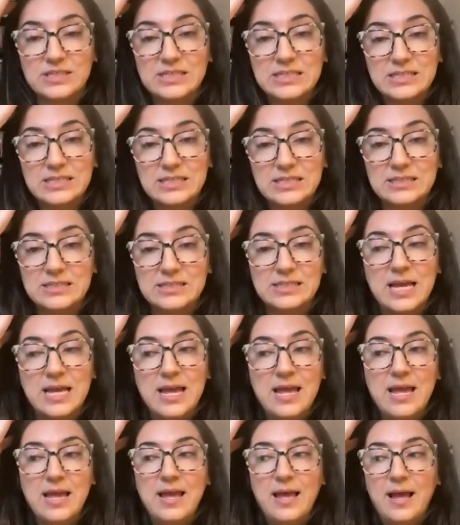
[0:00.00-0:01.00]
of resistance,
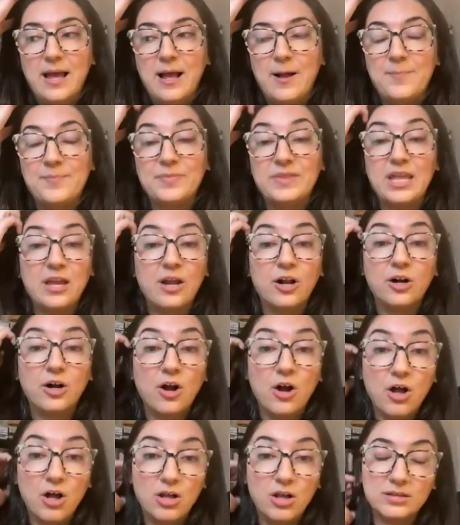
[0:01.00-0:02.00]
they are
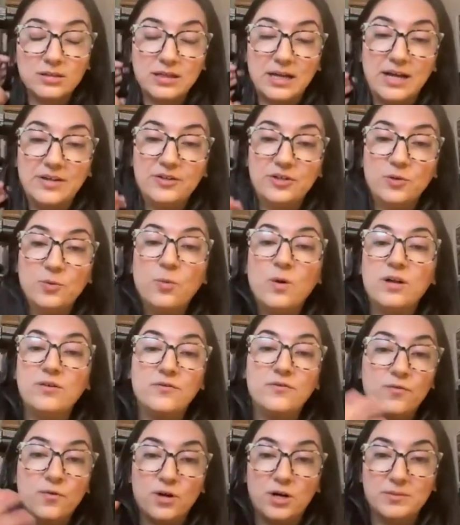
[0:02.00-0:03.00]
all under
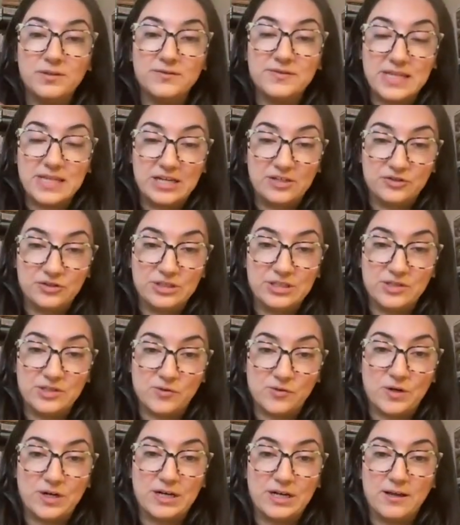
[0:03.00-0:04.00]
one form of
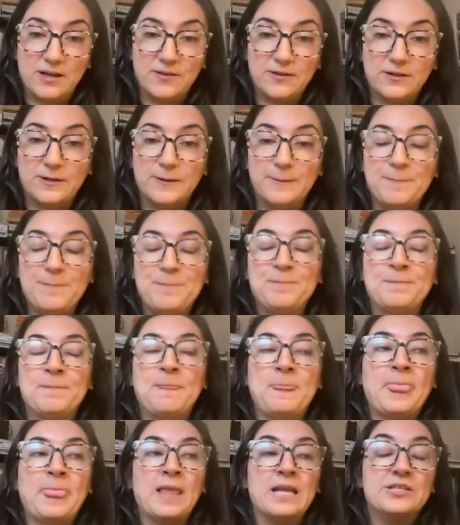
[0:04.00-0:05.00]
sanctions or another.
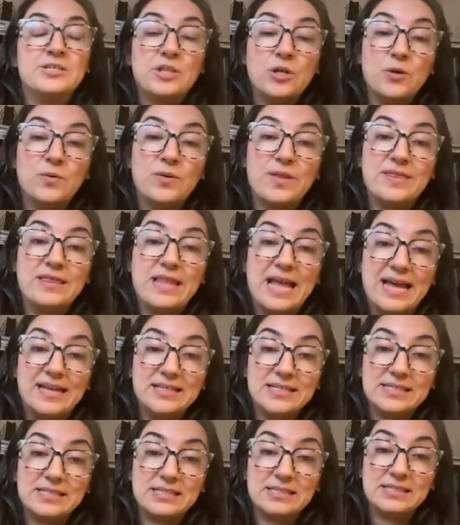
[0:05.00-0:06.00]
So
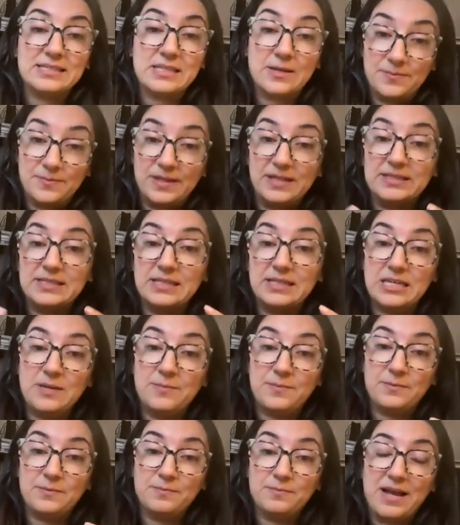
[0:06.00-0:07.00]
that is something to
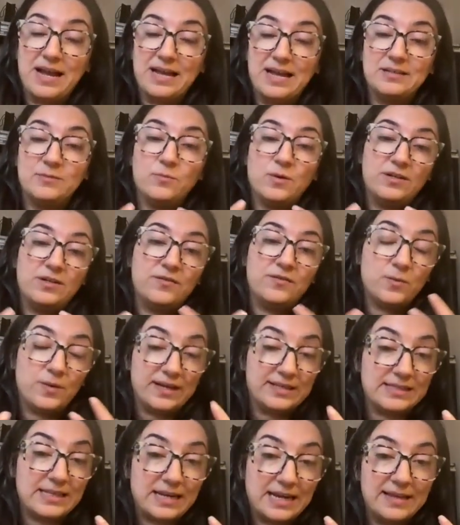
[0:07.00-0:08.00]
keep in mind. And one of the
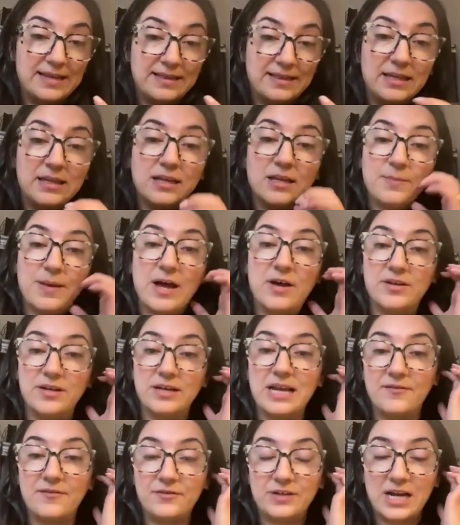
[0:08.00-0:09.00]
ways that I think about
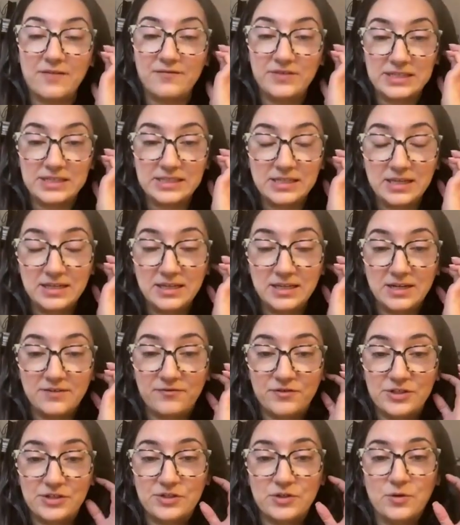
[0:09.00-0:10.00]
it after having studied
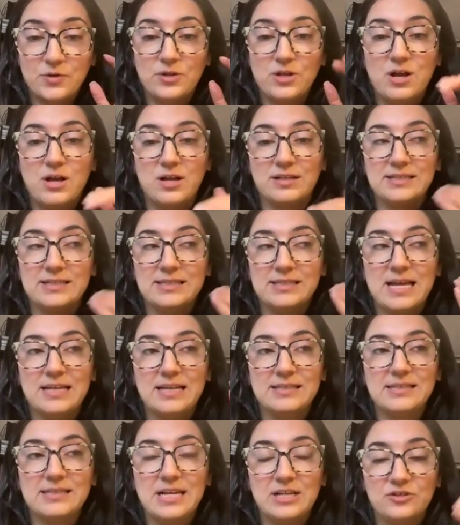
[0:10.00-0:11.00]
it for so long is
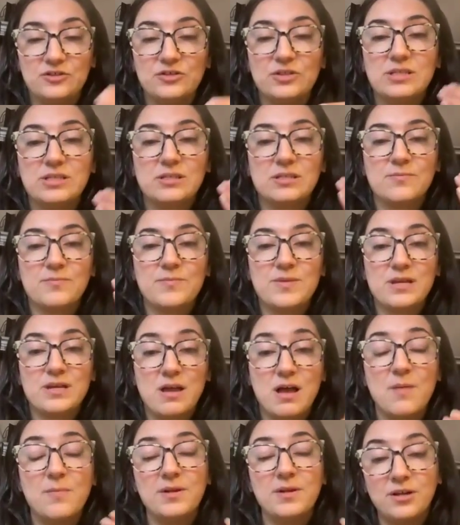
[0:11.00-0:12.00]
that sanctions
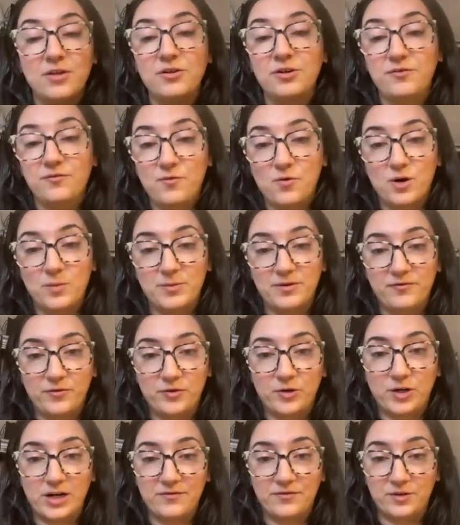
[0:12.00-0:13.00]
become another form of
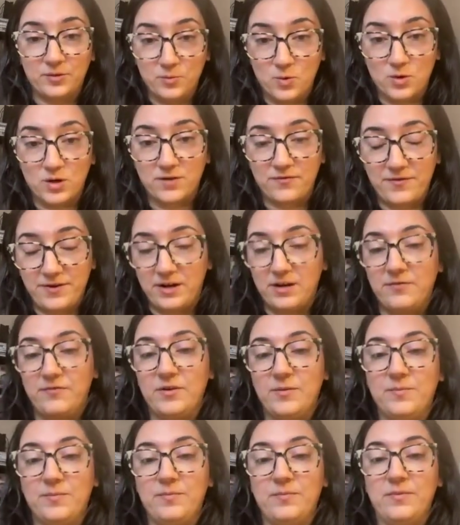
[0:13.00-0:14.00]
forever warfare
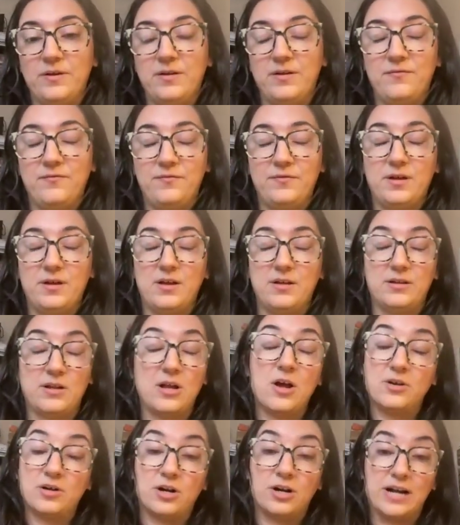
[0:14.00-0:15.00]
from
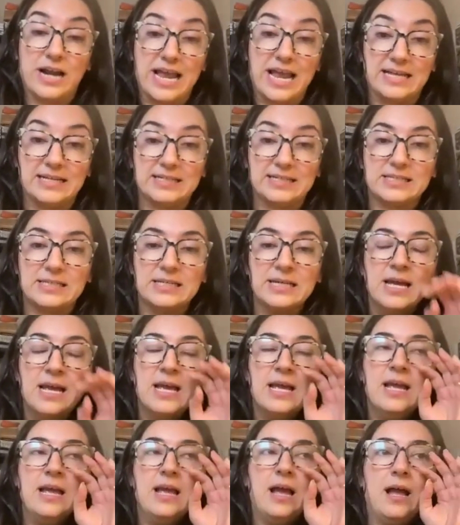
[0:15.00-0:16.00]
on our end.
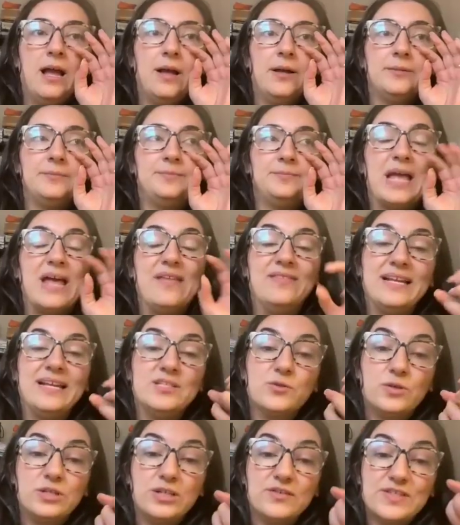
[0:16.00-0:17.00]
And
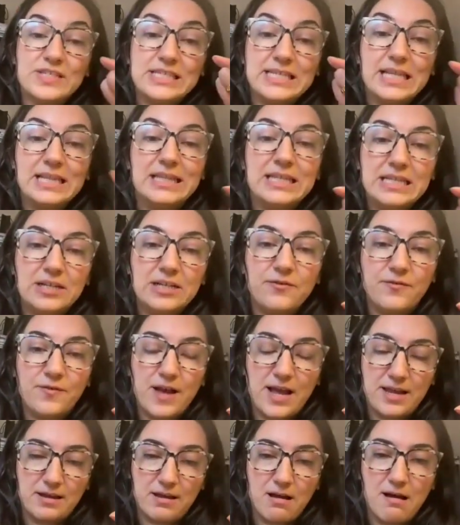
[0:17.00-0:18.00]
they sort of
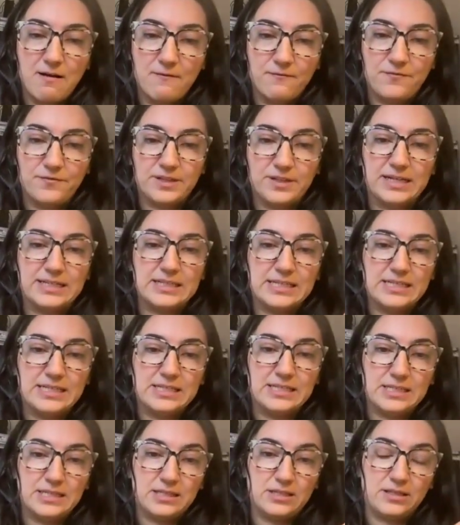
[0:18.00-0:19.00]
solidify conflict
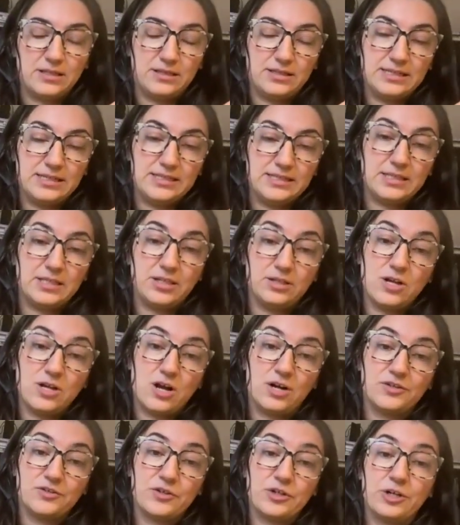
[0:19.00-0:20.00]
into the
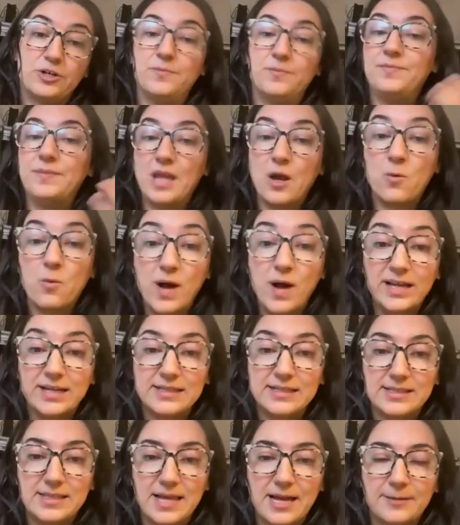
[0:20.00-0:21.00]
long term. Now,
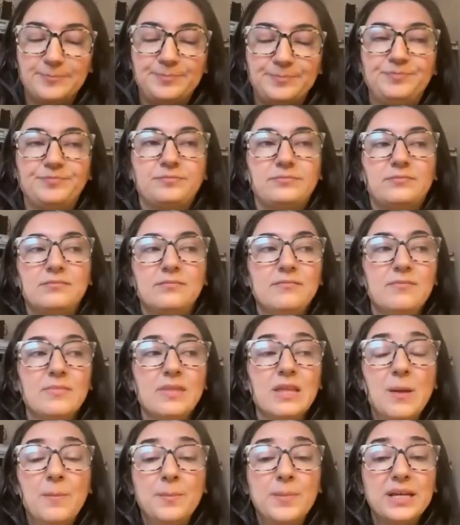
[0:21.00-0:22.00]
why is that?
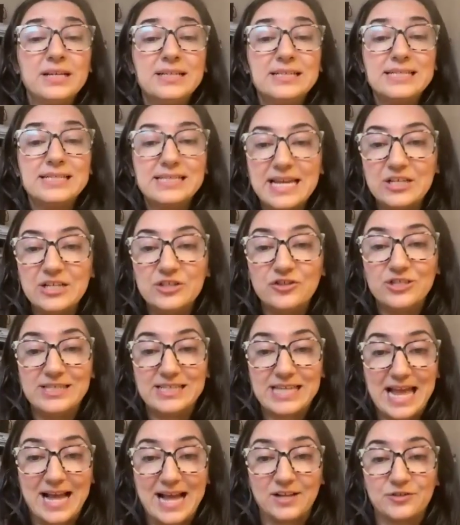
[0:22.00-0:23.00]
Because
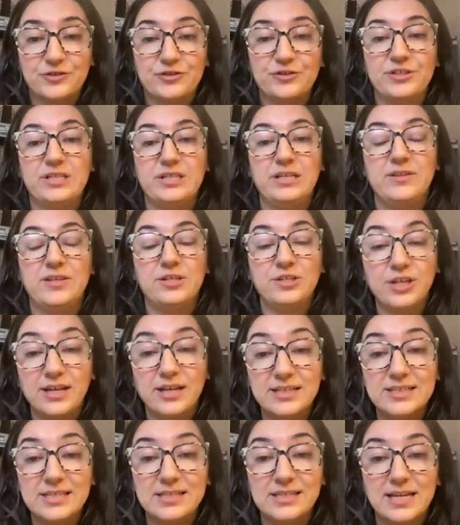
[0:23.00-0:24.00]
sanctions actually, the
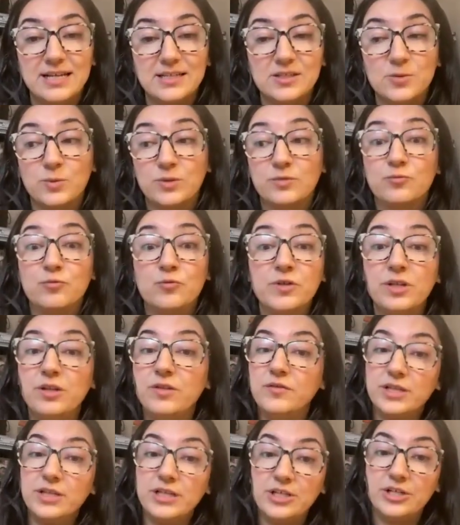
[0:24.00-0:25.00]
United States were
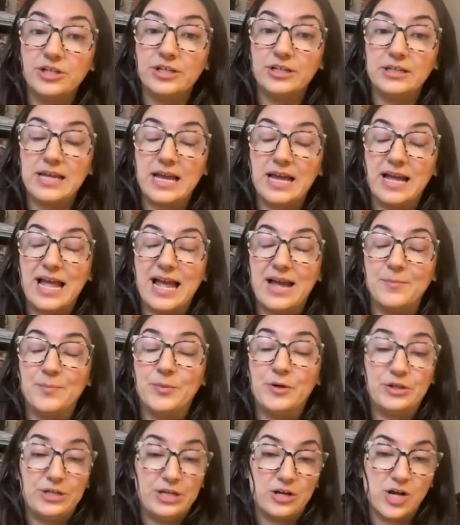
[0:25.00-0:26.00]
really, really good
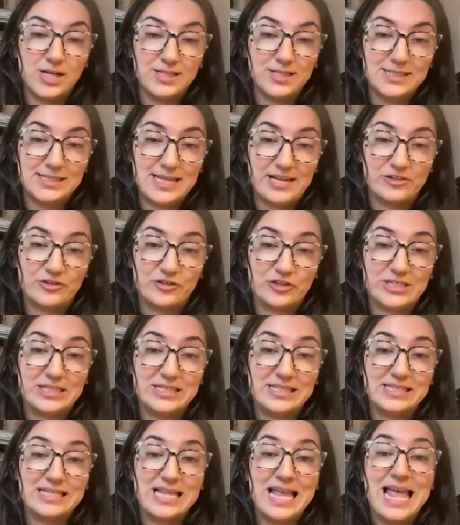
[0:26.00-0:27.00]
at putting on
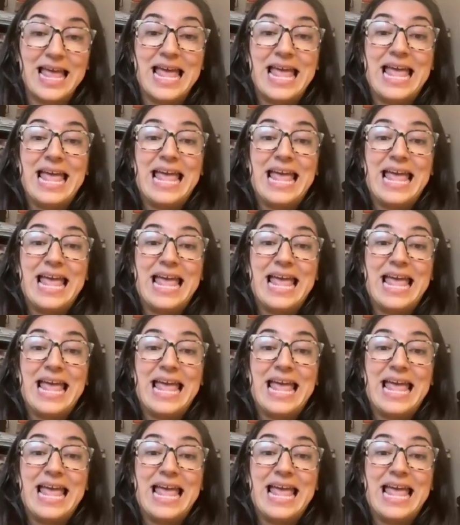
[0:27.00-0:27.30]
sanctions